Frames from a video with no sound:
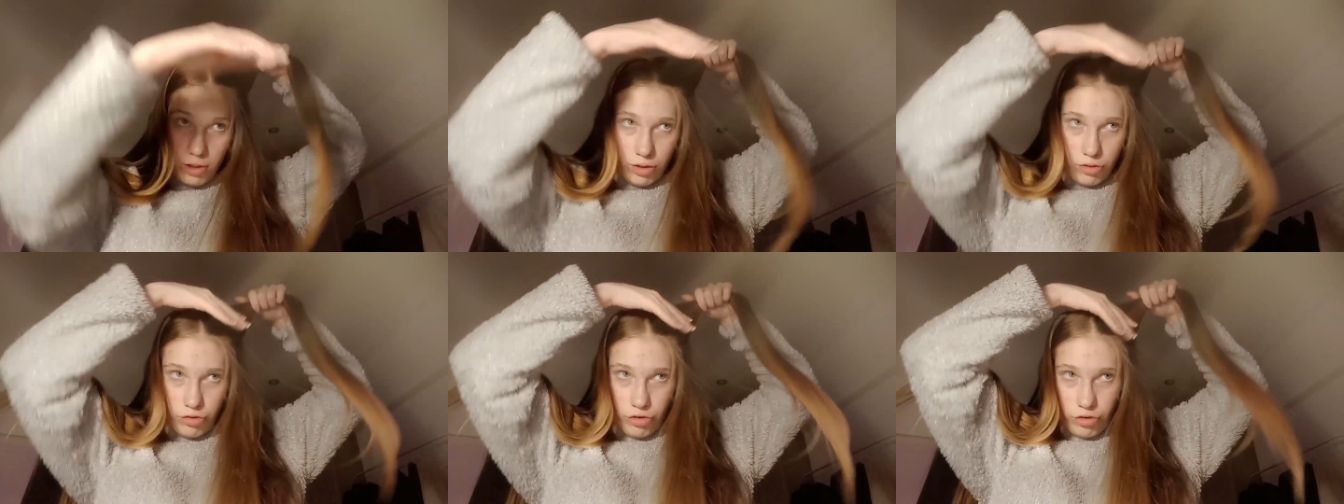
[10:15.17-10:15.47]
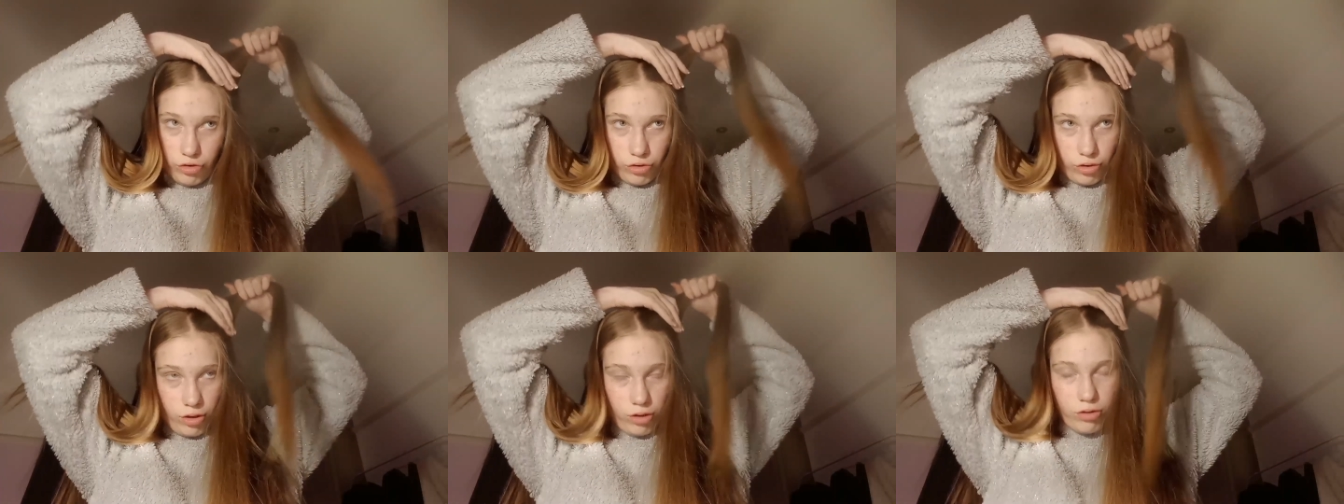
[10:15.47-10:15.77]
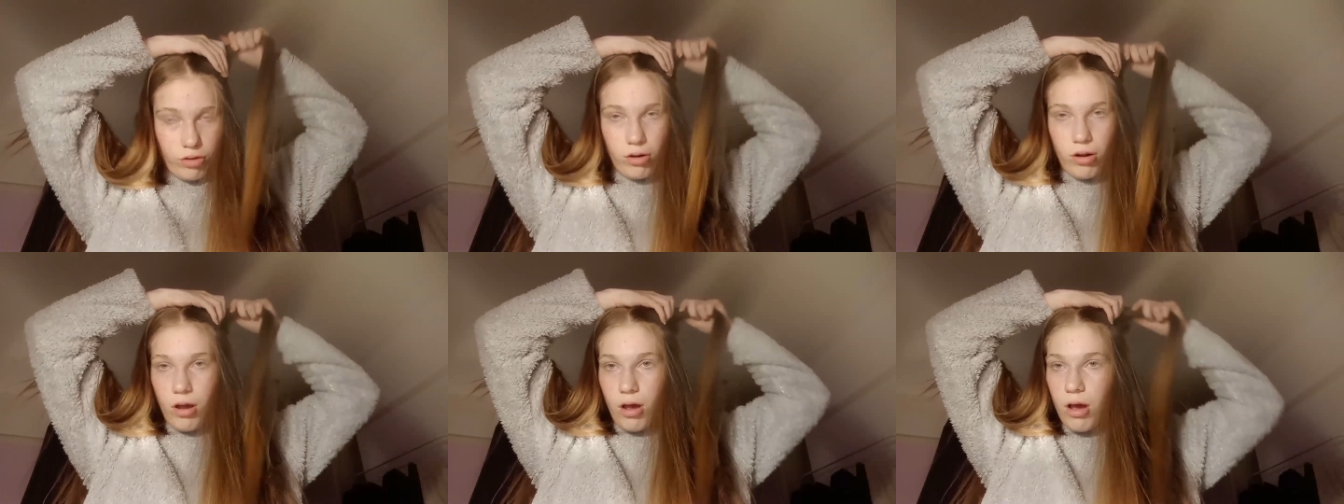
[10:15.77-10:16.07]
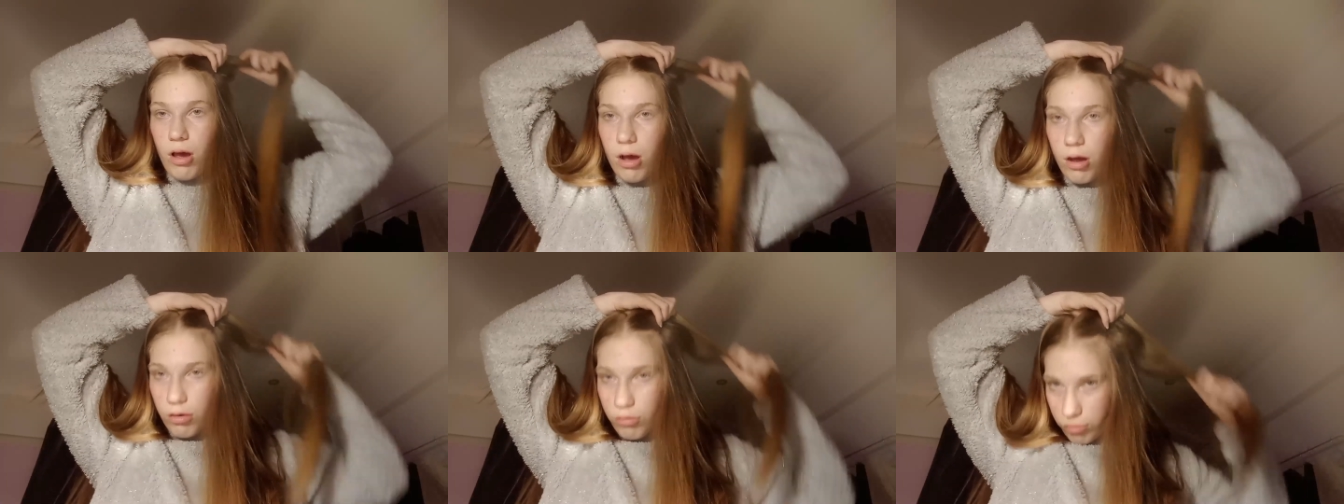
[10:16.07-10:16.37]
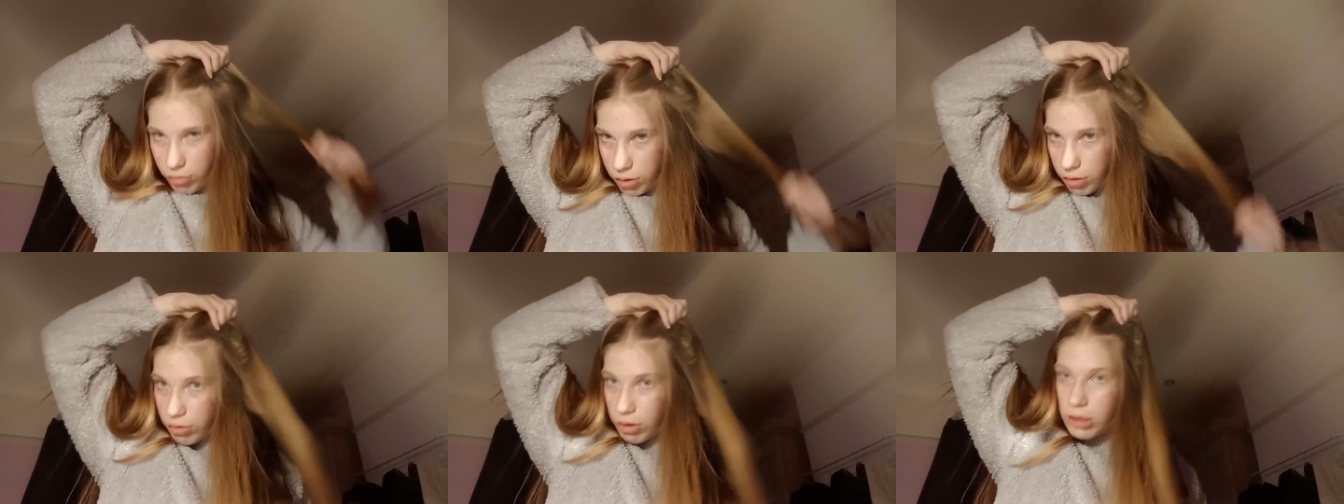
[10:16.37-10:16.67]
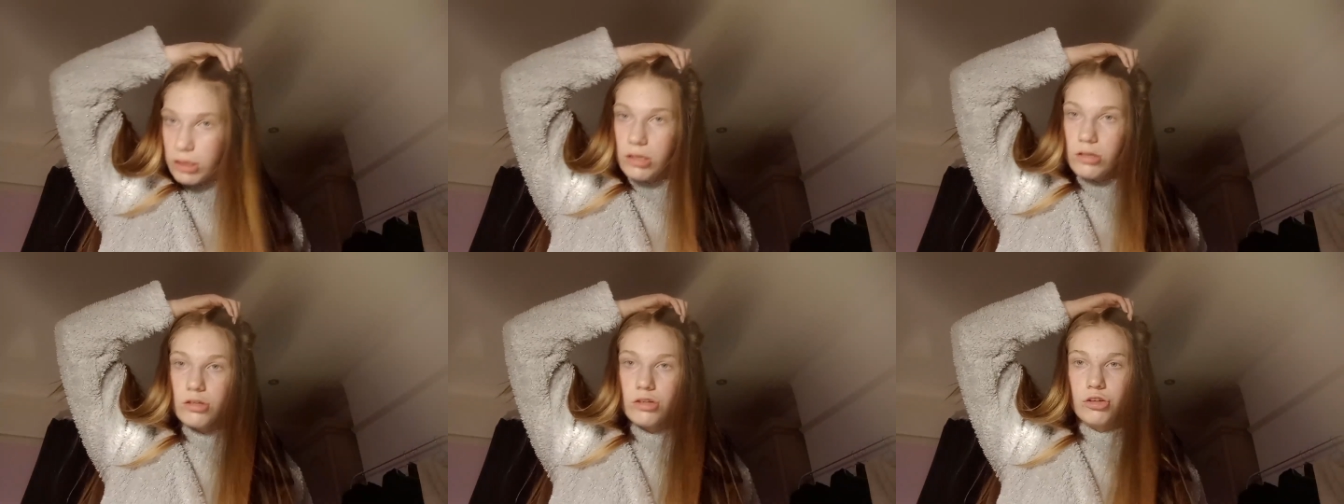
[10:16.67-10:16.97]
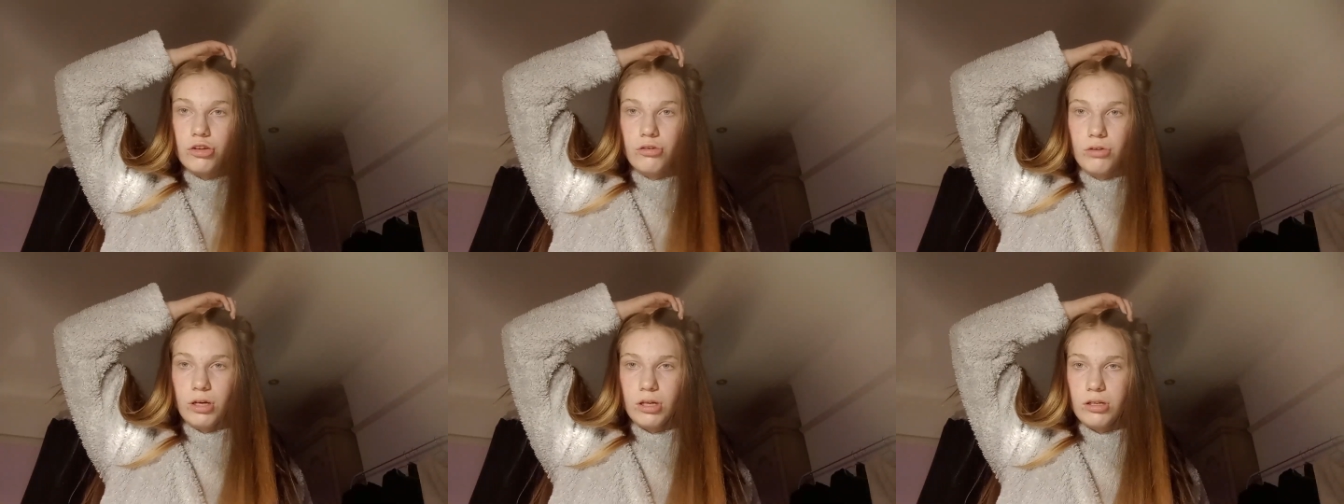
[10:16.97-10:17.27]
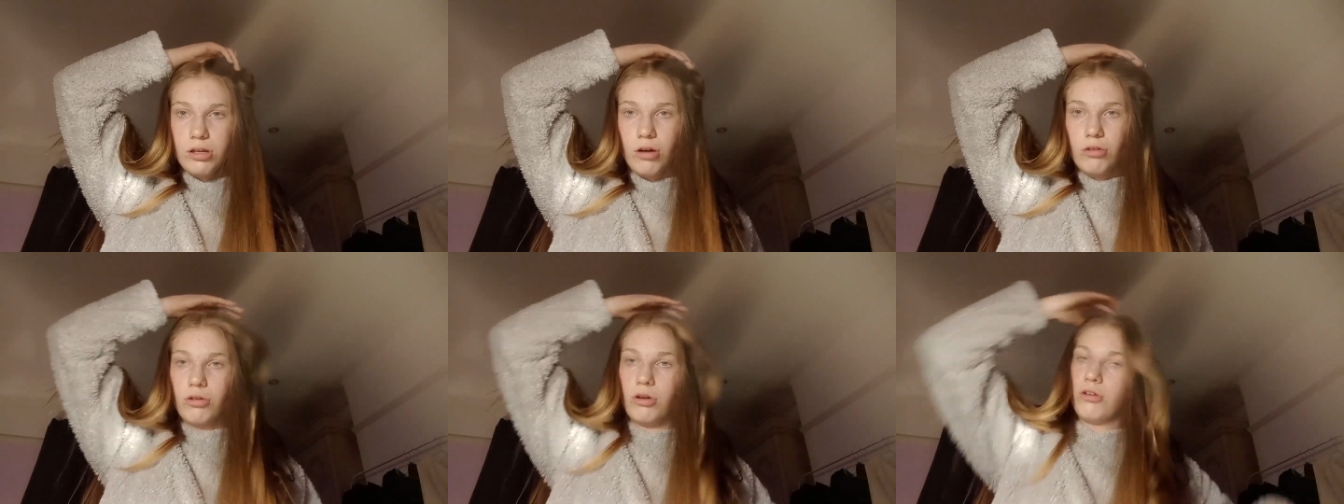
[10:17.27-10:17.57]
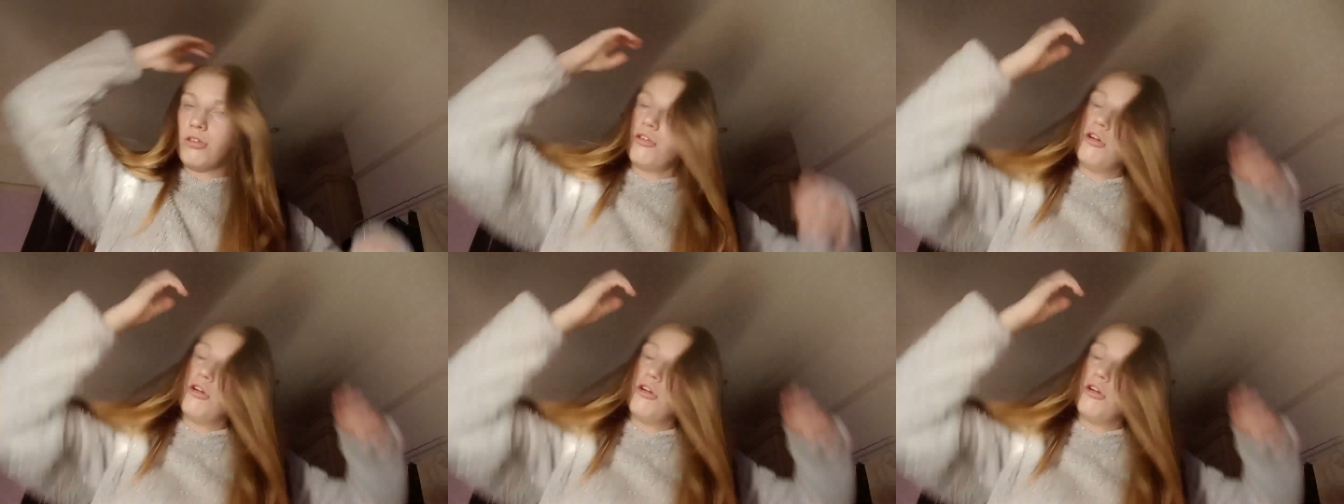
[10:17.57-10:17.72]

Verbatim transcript: literally just going, is this a cute hairstyle? No,